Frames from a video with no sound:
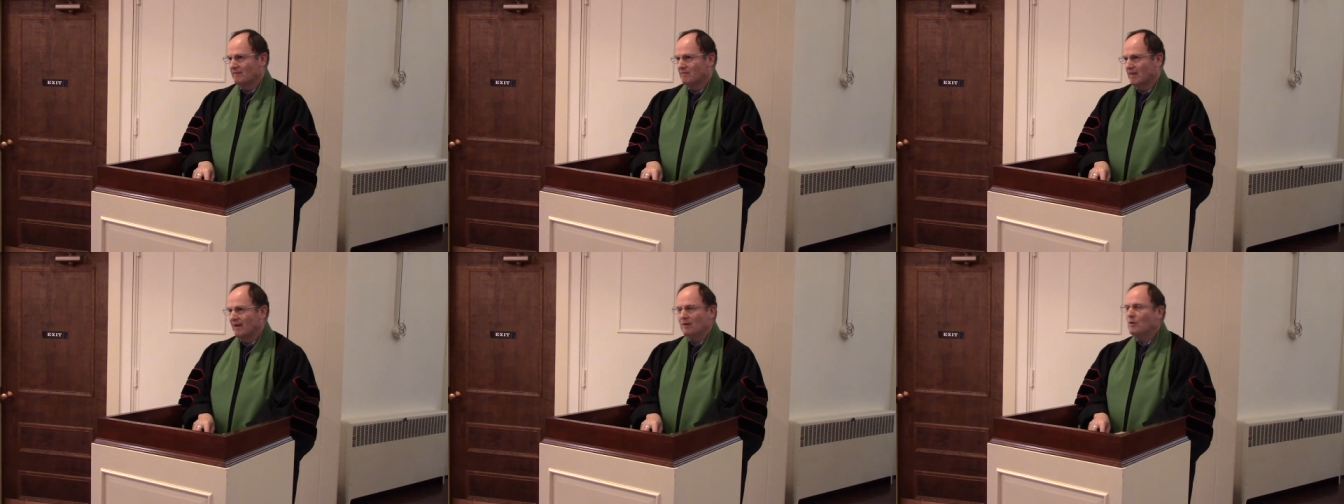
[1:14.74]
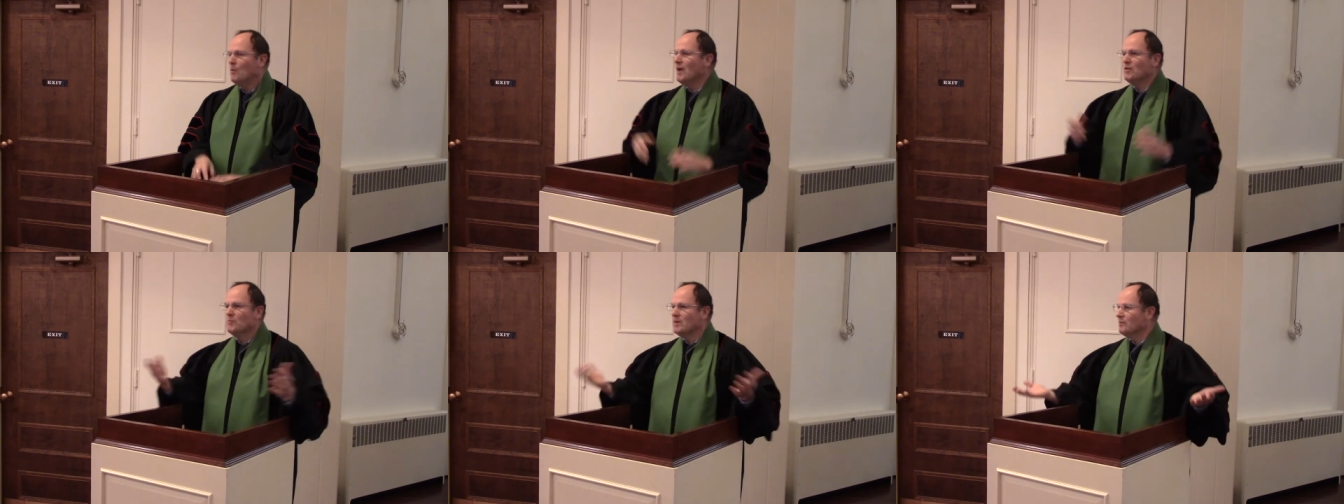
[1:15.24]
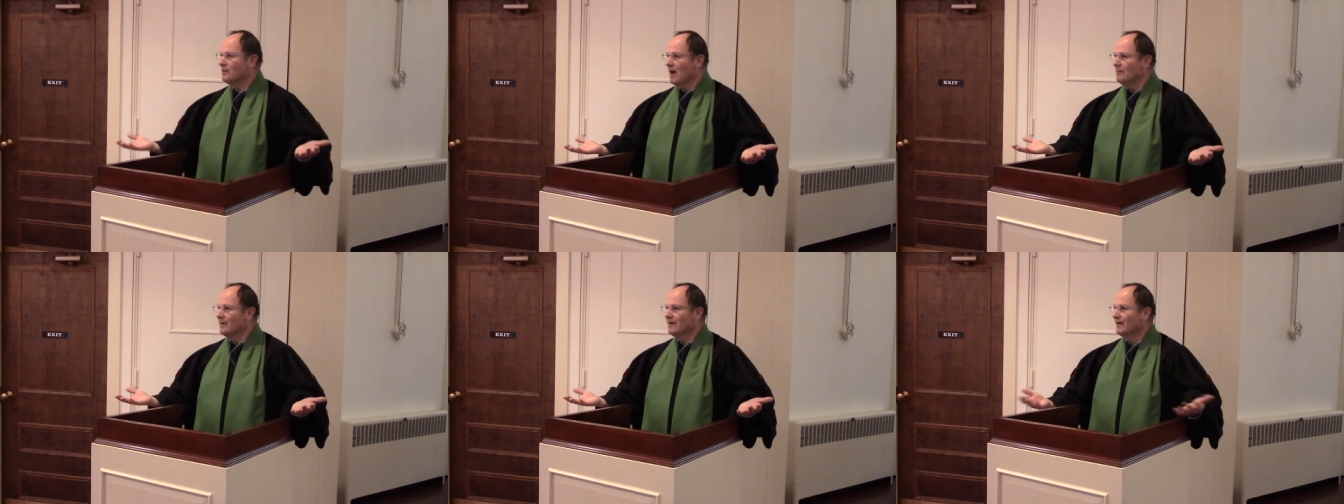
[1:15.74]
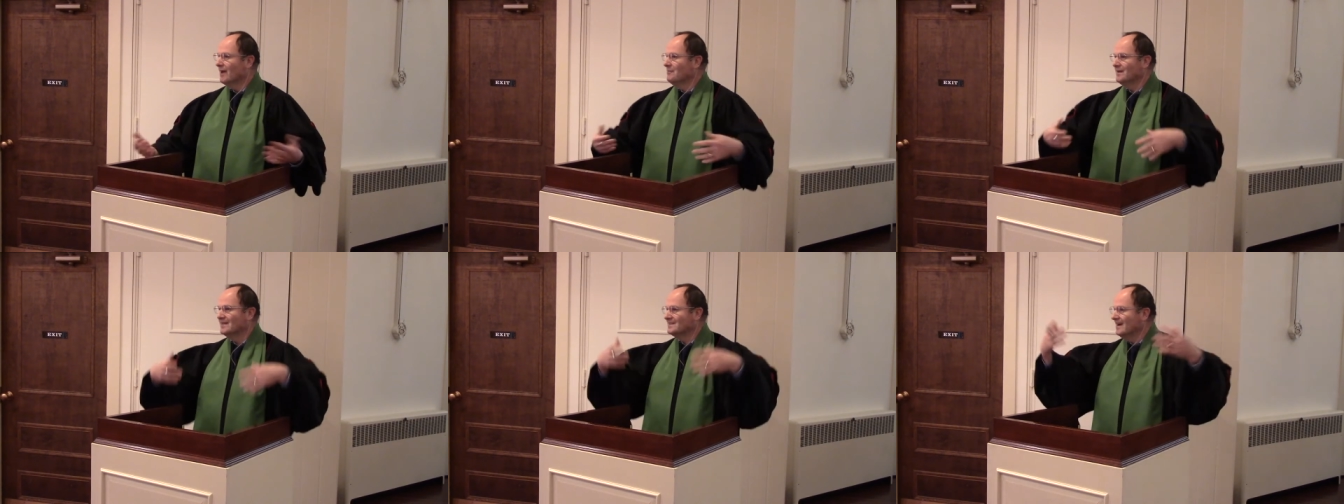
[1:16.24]
I, I, don't know why you people come here. I
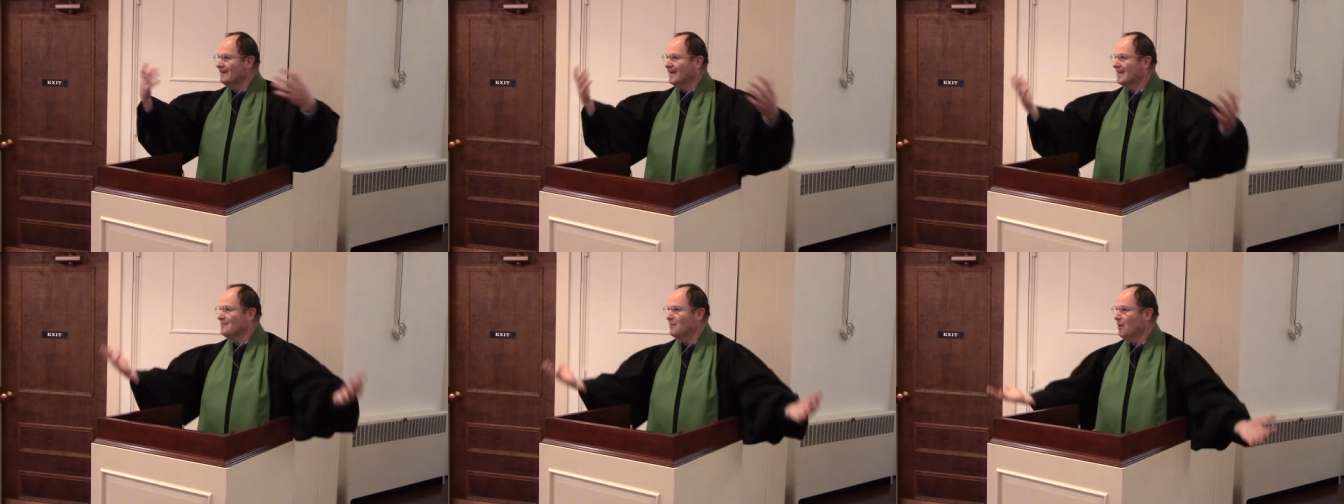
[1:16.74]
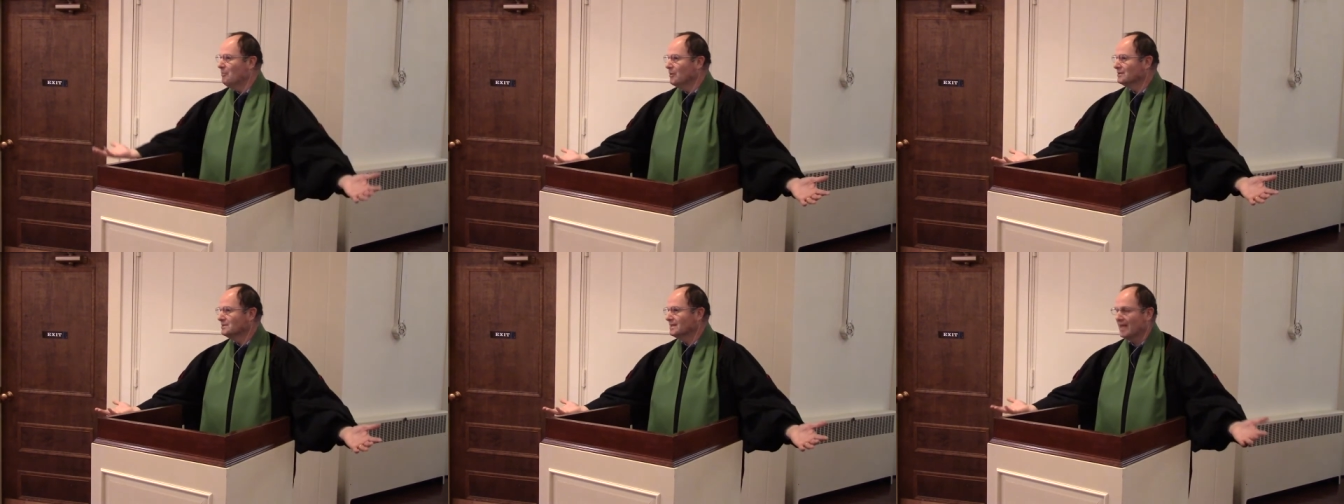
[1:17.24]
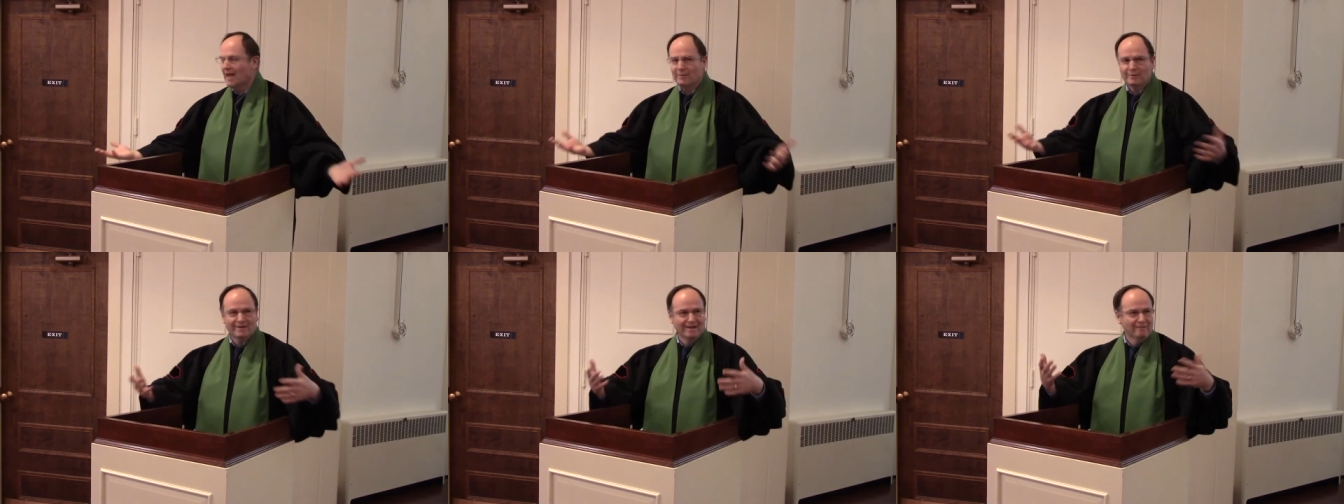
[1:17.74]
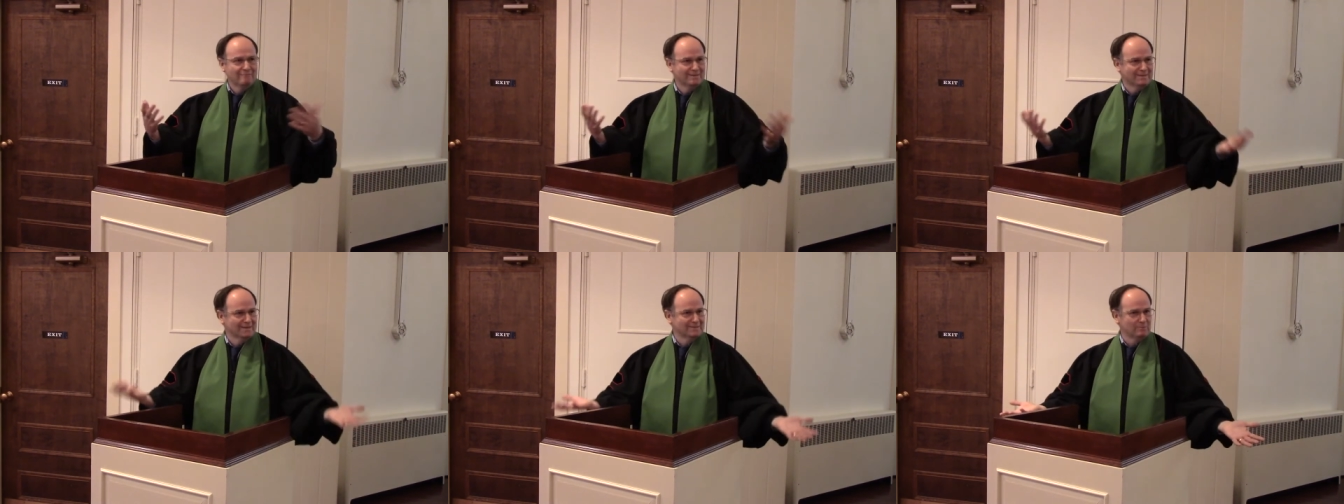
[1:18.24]
mean, it's not all put together and
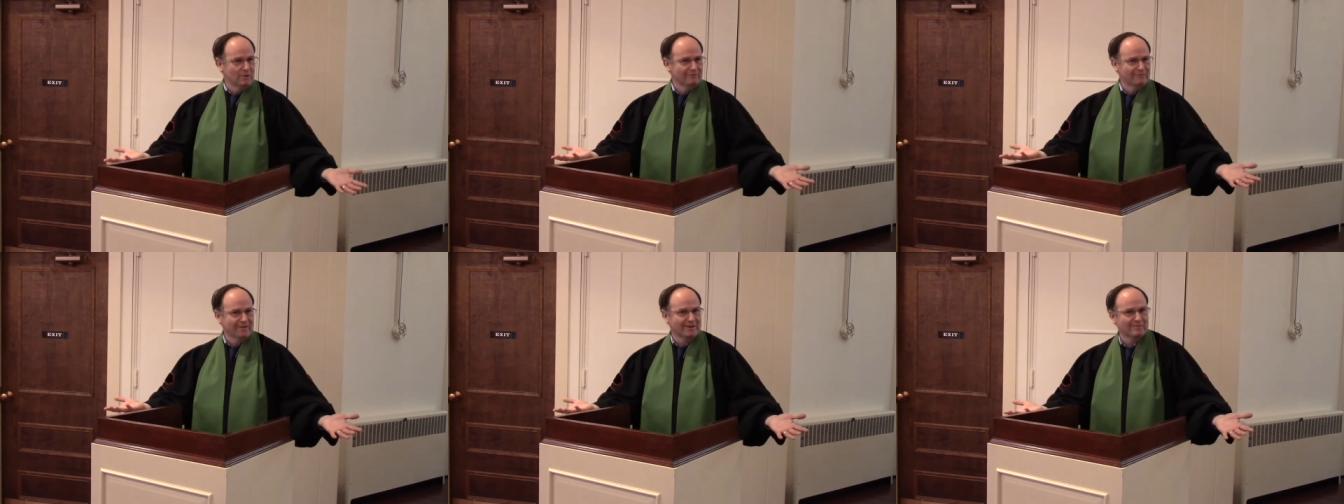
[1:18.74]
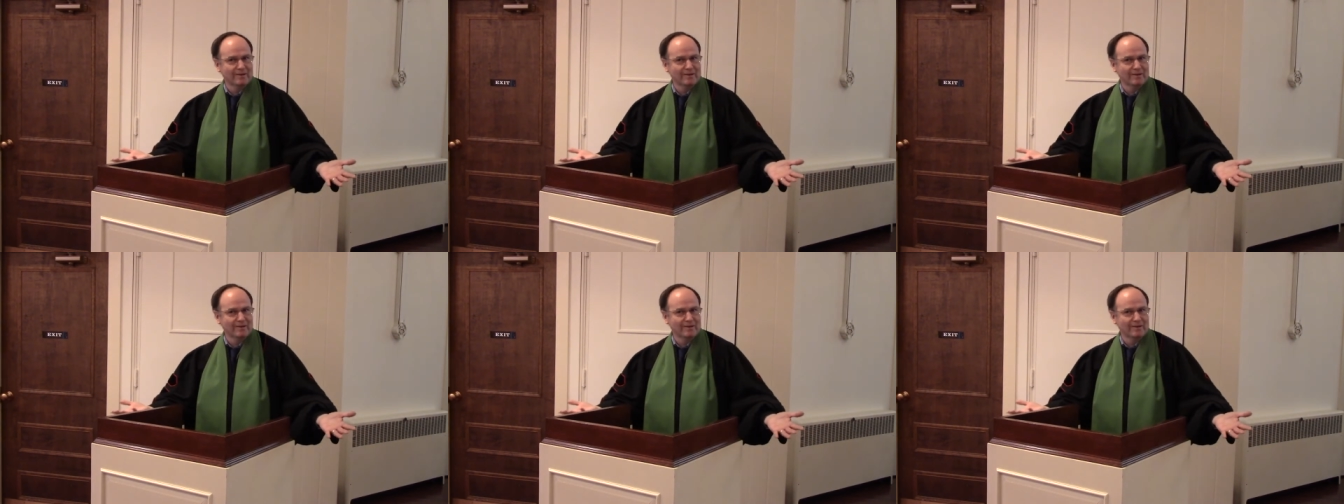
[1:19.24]
everything's perfect.